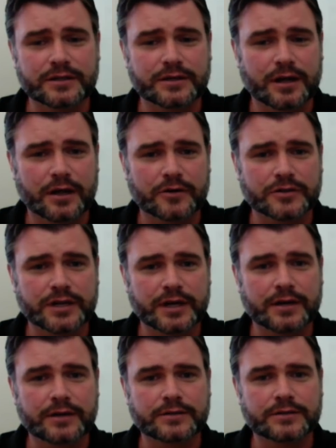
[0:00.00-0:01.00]
and
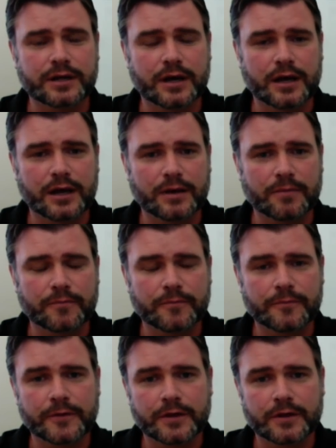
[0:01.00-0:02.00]
understand um,
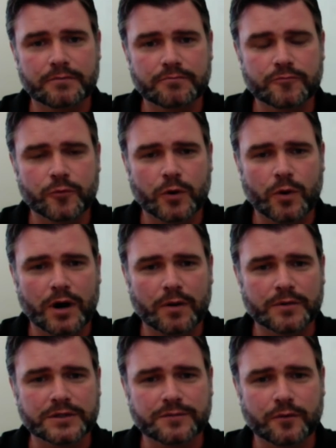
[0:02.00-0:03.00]
the
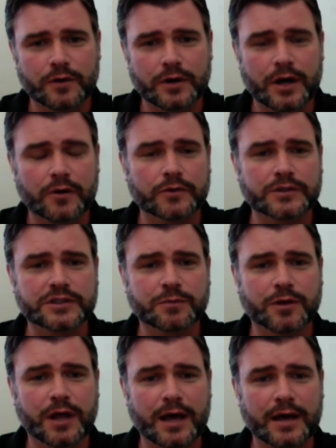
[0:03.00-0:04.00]
requirements for not only
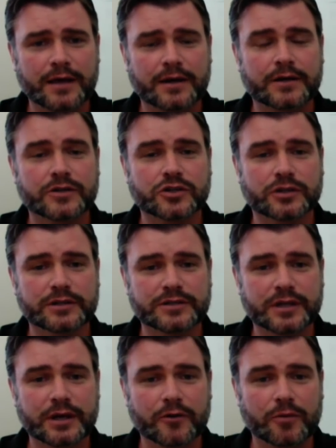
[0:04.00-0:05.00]
supply and initial
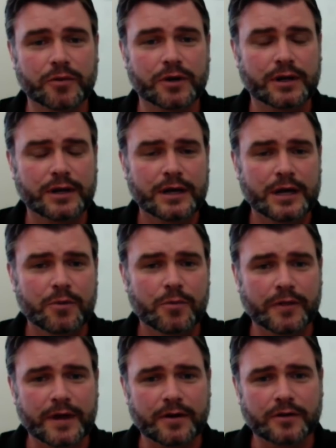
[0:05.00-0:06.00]
listing agreement,
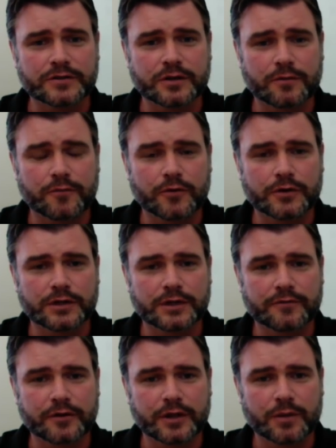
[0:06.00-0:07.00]
but then also for
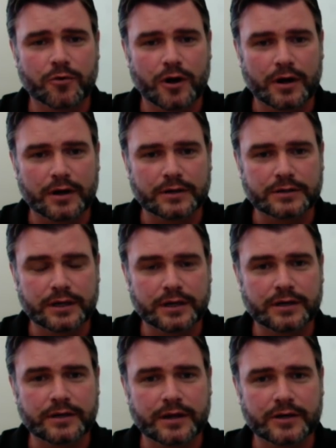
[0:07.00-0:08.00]
delivering the product
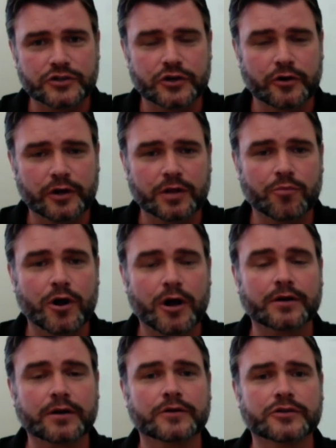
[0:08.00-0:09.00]
and then churning the
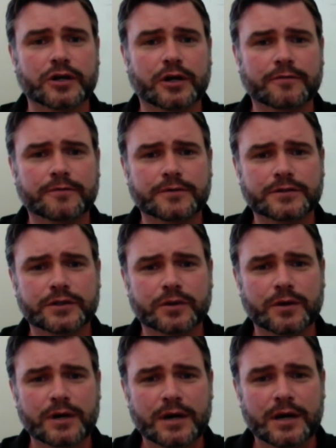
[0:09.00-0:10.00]
product on the shelf. So
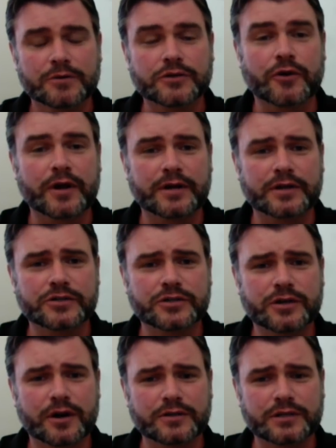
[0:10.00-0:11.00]
it was a great addition
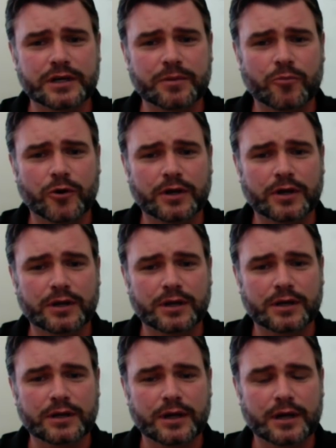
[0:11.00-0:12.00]
to our team, bringing
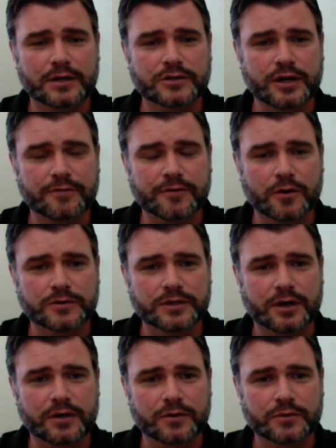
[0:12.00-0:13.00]
in uh, Jeff
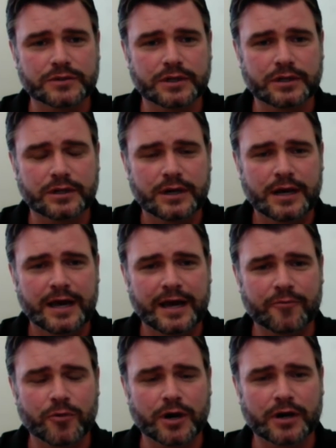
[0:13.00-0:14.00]
Bozar, who was the
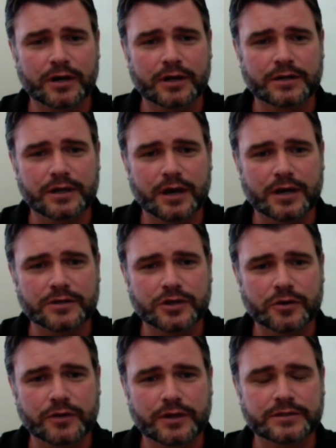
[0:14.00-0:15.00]
head of marketing at
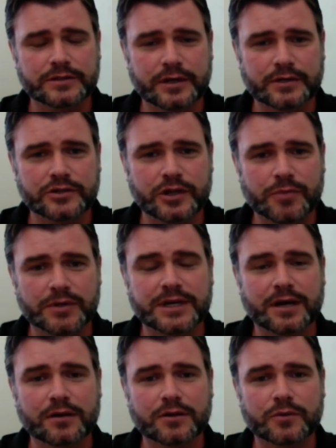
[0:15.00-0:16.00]
Diageo, and then Sanjay
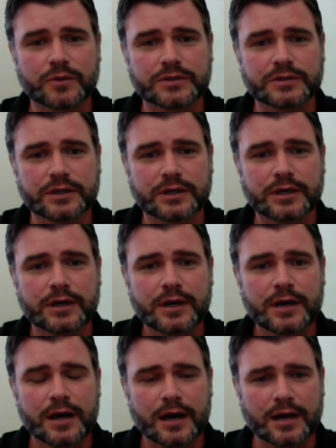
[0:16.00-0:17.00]
Patel, who was the
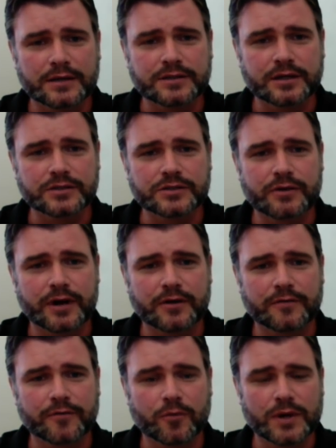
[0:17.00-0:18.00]
uh, sales
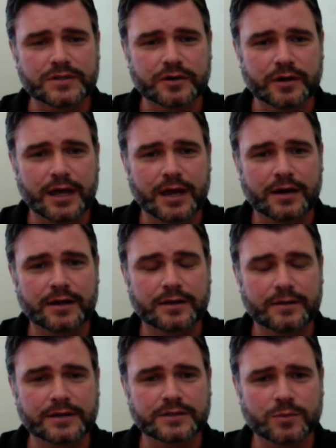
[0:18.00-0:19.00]
director for Western Canada,
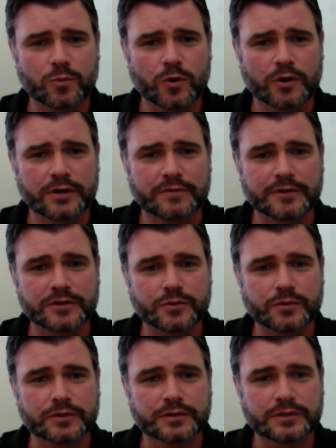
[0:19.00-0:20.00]
and then some more
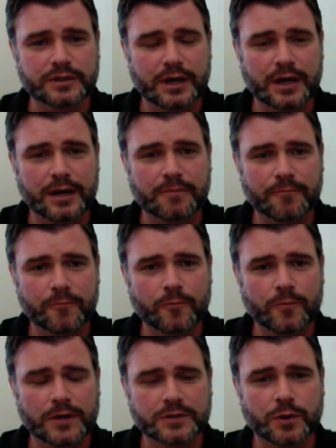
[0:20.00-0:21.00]
individuals uh,
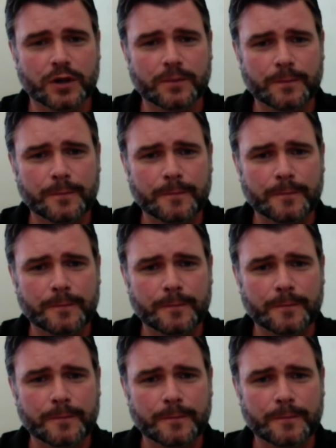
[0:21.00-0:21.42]
as well.